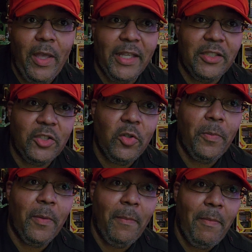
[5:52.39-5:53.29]
a
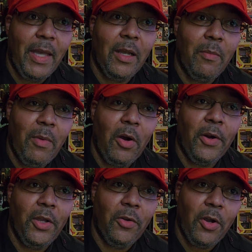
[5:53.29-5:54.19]
Super Mega
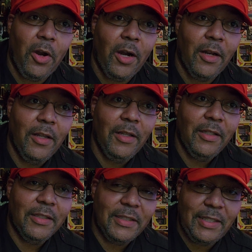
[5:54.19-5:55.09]
Mario Kart
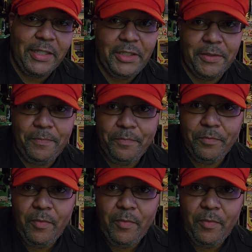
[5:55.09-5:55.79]
session.